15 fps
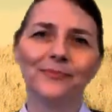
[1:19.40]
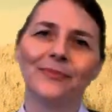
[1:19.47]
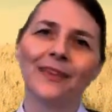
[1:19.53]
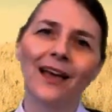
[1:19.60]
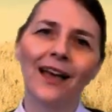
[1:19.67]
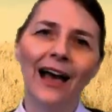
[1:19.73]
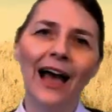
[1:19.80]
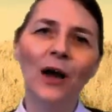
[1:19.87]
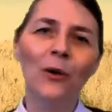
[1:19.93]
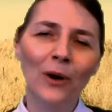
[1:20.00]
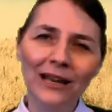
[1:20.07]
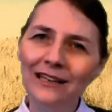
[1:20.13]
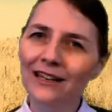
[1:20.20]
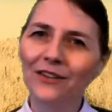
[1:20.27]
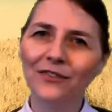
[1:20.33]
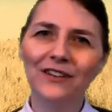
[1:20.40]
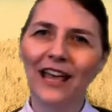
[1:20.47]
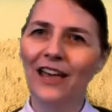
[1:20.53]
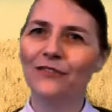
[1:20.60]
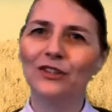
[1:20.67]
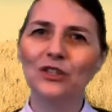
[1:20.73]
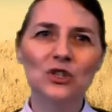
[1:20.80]
I wonder if
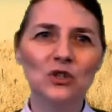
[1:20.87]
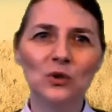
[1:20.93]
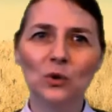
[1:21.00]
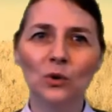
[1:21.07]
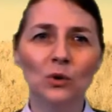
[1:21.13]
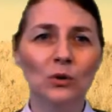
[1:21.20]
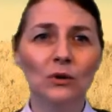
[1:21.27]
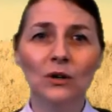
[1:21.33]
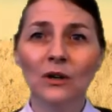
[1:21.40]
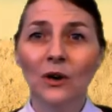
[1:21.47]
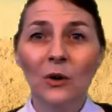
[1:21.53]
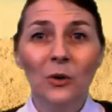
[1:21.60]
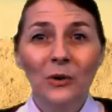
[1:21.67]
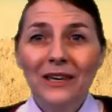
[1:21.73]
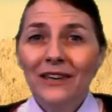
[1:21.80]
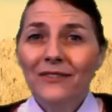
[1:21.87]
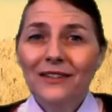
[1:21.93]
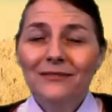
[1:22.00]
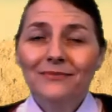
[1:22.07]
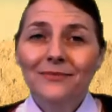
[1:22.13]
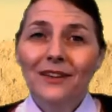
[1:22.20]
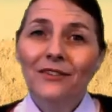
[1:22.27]
David saw or
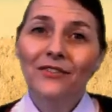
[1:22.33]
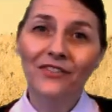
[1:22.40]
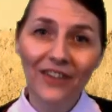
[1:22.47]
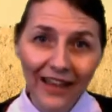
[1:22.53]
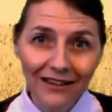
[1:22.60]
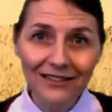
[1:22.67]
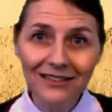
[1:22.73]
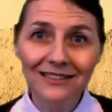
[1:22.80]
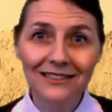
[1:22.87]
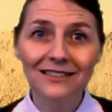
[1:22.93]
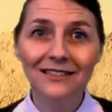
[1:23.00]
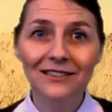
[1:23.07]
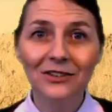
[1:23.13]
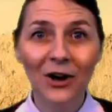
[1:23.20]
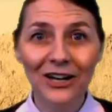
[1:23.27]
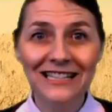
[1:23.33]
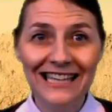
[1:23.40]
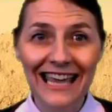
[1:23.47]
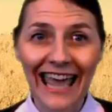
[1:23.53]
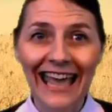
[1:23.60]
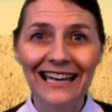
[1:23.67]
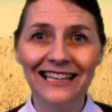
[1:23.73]
even felt God's
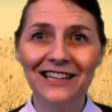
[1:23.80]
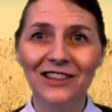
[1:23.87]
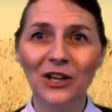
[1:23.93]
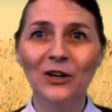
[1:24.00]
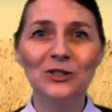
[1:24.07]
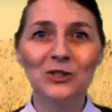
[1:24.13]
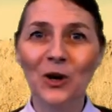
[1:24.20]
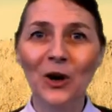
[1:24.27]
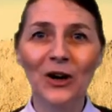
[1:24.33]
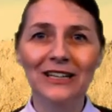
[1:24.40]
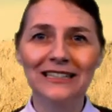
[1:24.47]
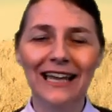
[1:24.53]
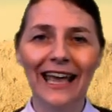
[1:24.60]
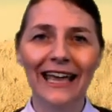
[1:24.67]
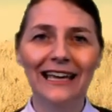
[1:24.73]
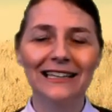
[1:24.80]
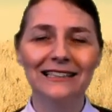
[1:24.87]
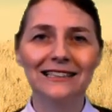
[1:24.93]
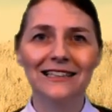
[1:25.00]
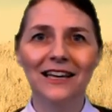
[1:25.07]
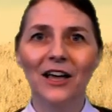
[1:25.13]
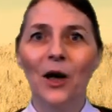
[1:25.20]
hand in those dark days.
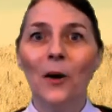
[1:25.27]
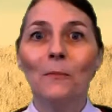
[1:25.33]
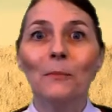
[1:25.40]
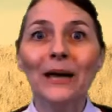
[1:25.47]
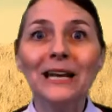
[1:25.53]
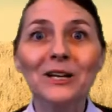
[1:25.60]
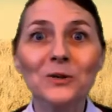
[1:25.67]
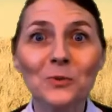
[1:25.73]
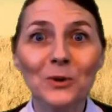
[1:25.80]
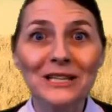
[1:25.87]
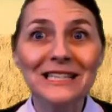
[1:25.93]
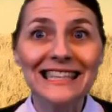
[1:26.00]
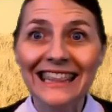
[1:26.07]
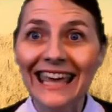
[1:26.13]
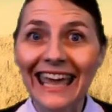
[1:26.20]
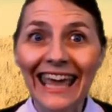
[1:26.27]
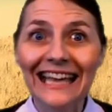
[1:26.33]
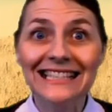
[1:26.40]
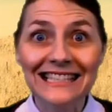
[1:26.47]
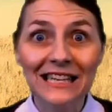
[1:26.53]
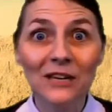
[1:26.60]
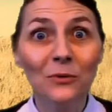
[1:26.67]
But it was there.
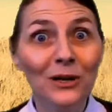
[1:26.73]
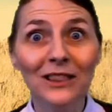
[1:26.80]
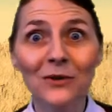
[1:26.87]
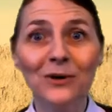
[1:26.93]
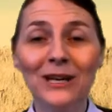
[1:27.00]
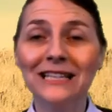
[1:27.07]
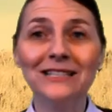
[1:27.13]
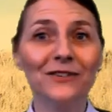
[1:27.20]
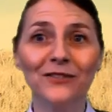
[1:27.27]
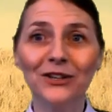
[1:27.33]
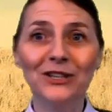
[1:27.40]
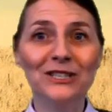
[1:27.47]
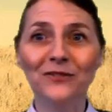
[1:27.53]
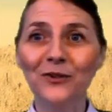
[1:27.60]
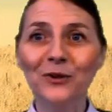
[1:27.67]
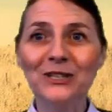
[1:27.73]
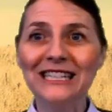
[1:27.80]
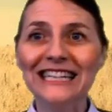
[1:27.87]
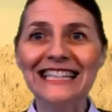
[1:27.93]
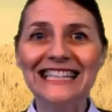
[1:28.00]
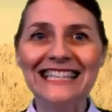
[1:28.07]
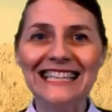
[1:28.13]
See what the rest of verse
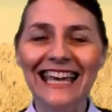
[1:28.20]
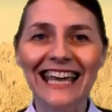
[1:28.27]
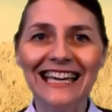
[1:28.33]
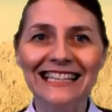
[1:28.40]
14 says.